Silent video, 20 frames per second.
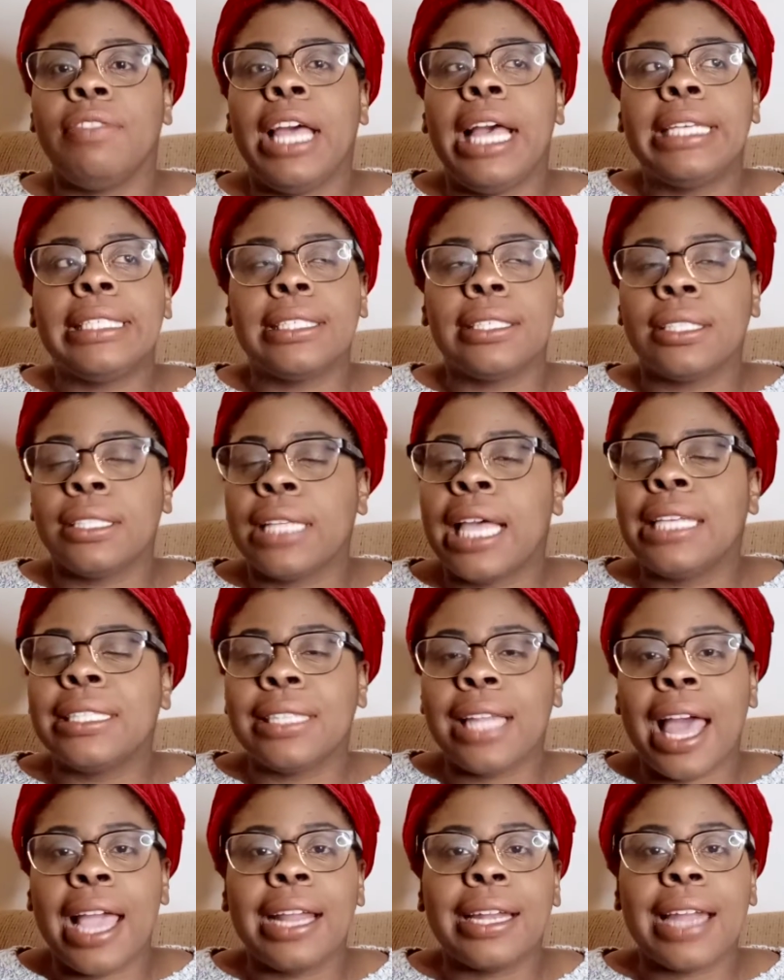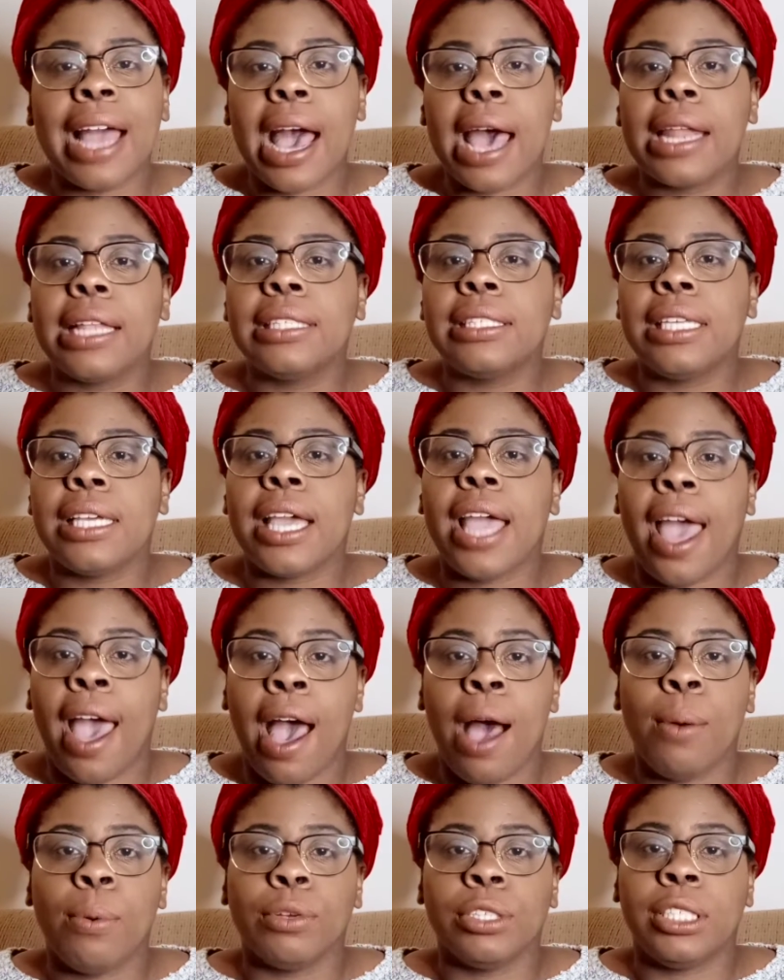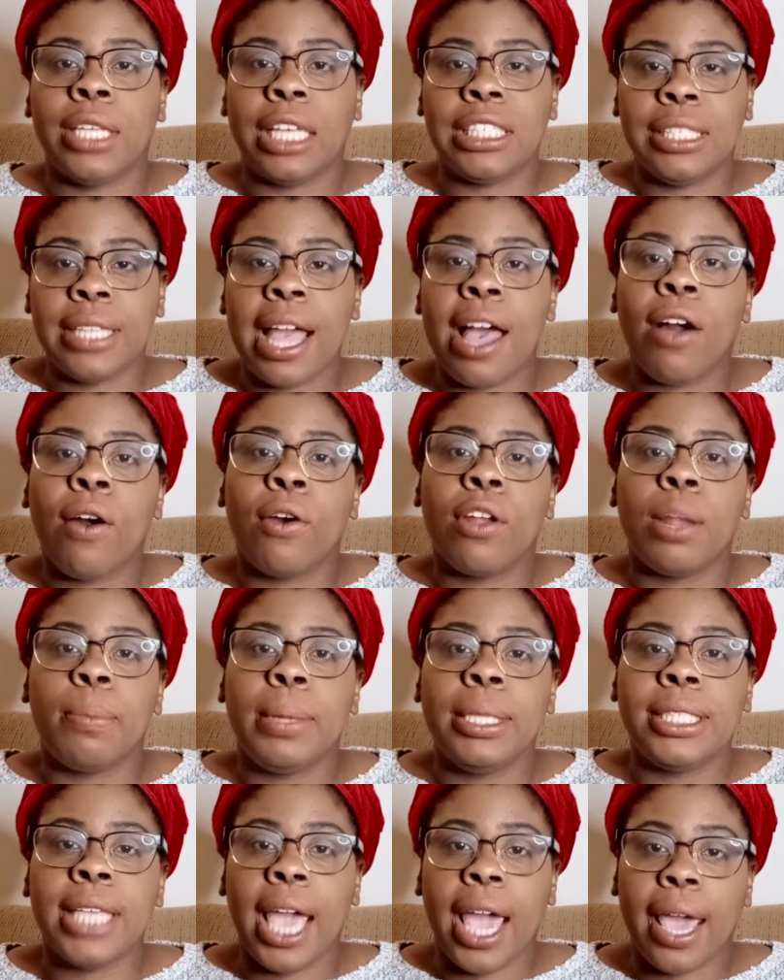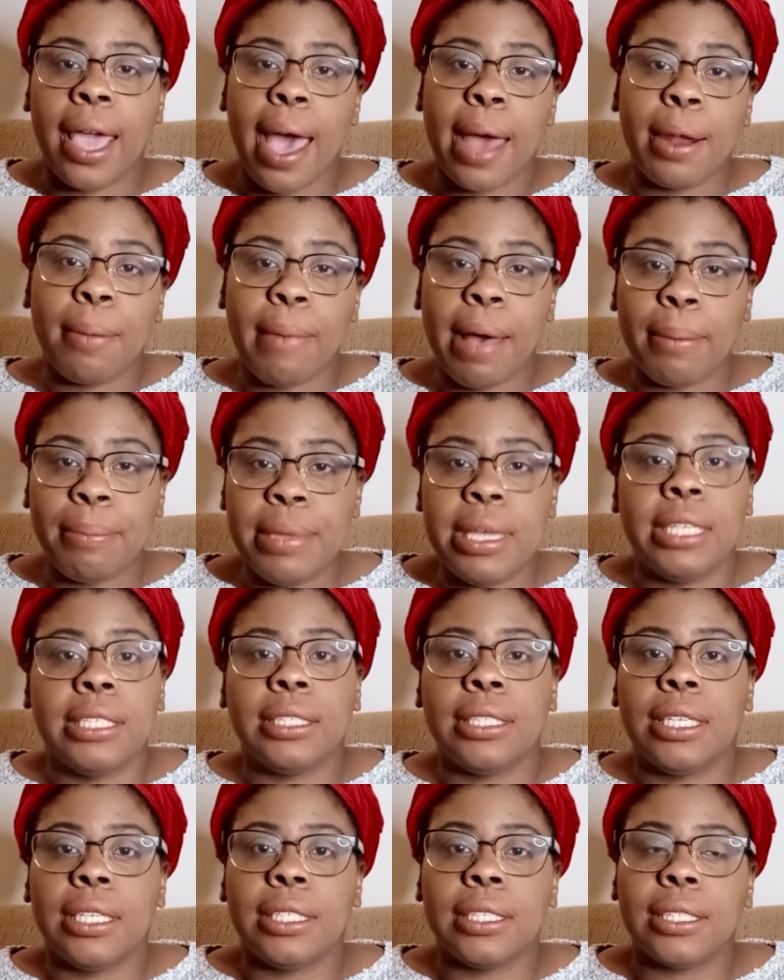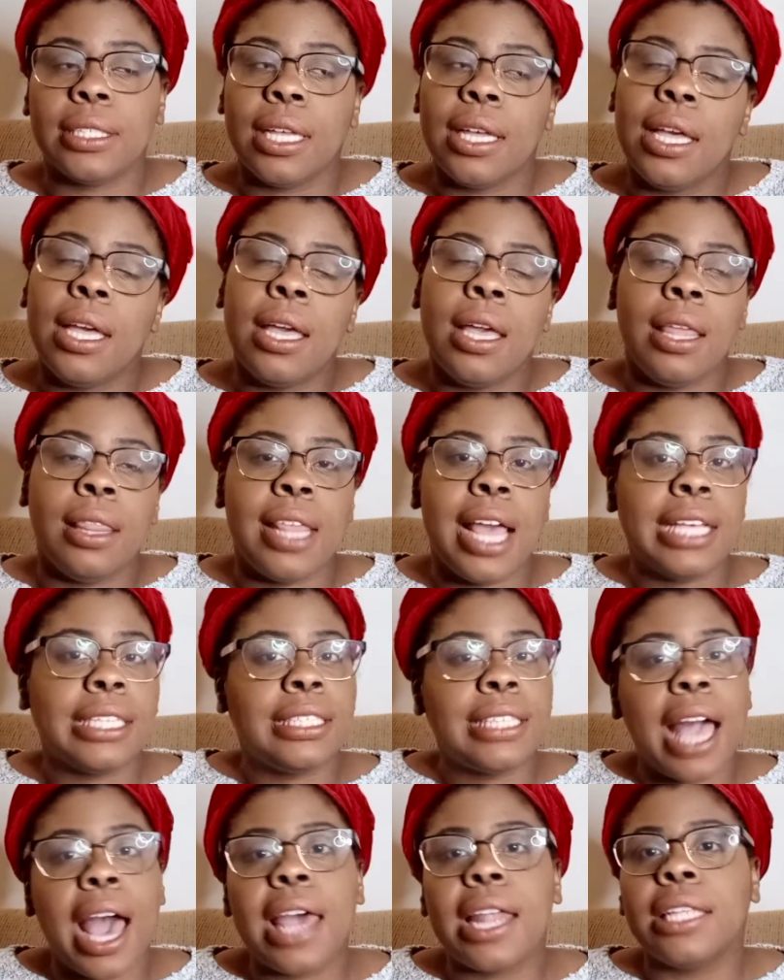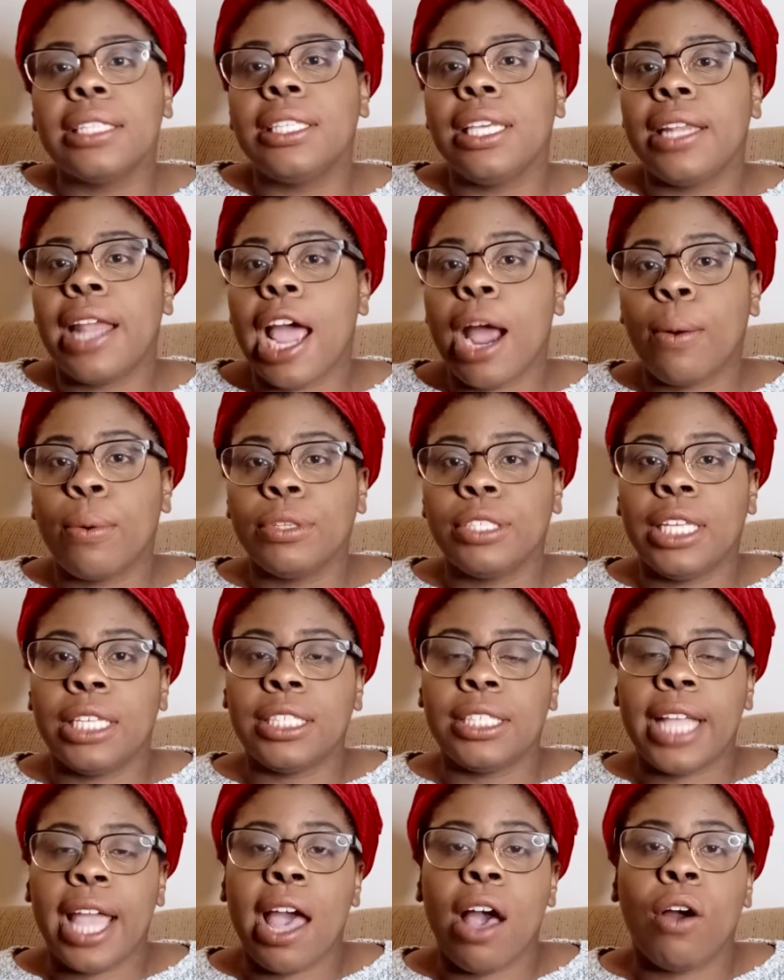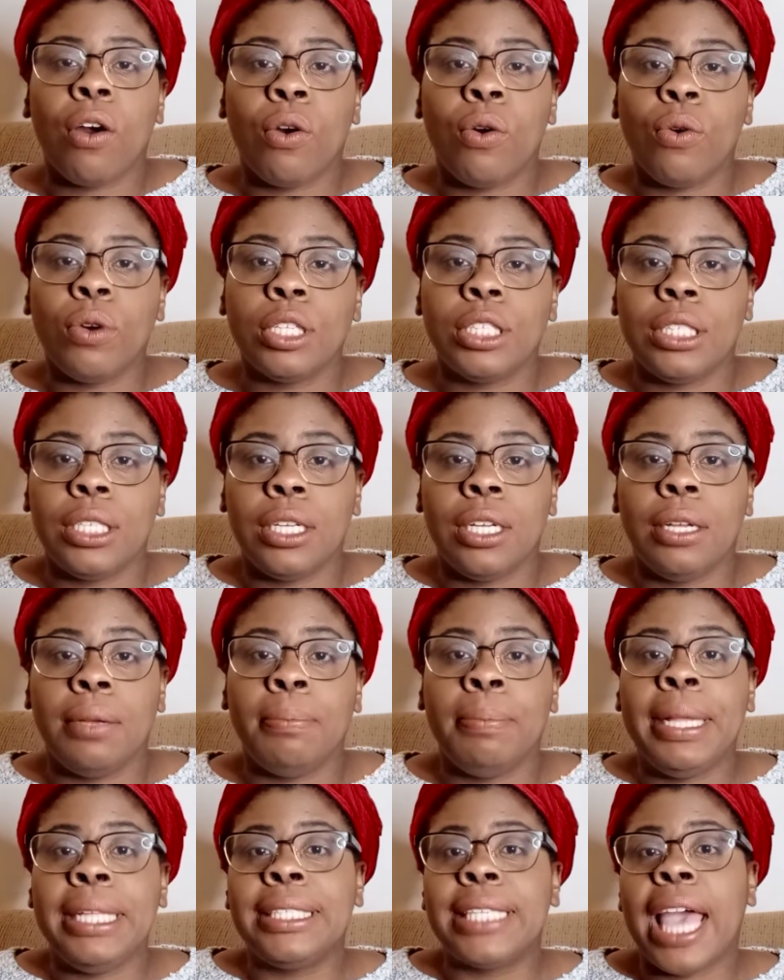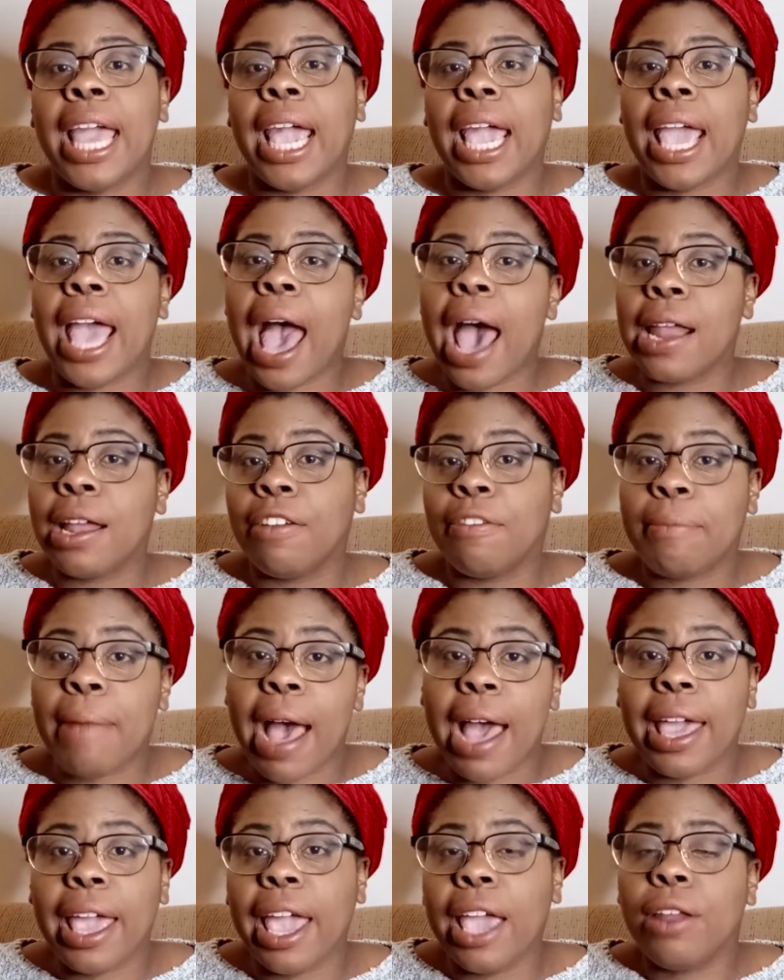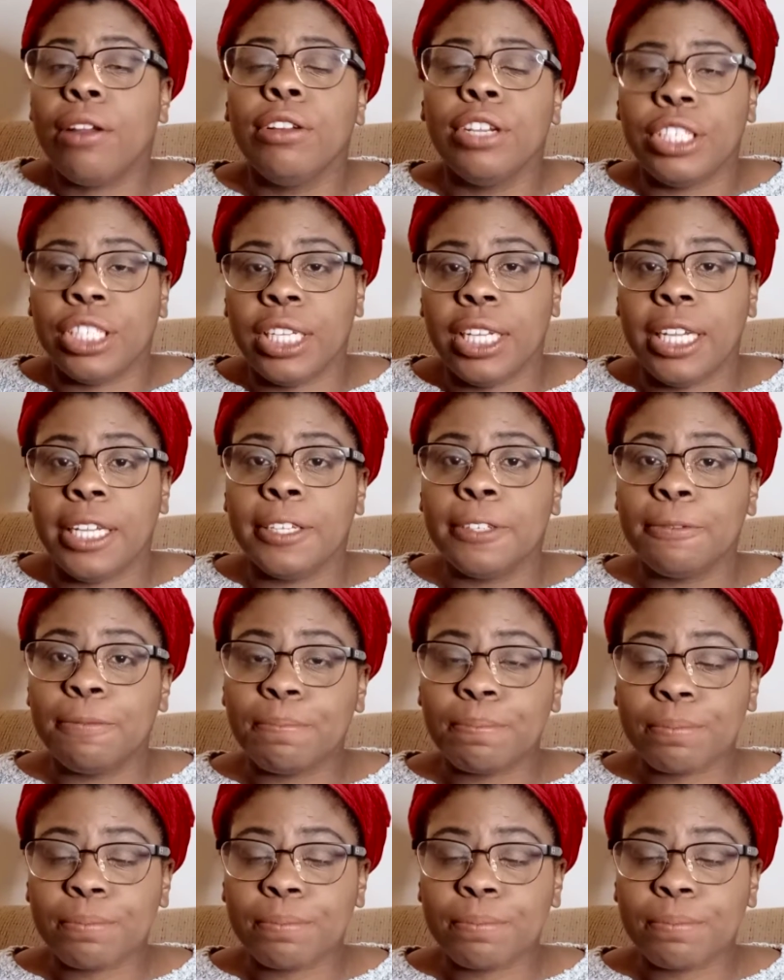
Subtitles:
That's like 9 to 10 hours that's now going to be taken out of my business. That's 9 to 10 hours that's now going to be taken out of my energy.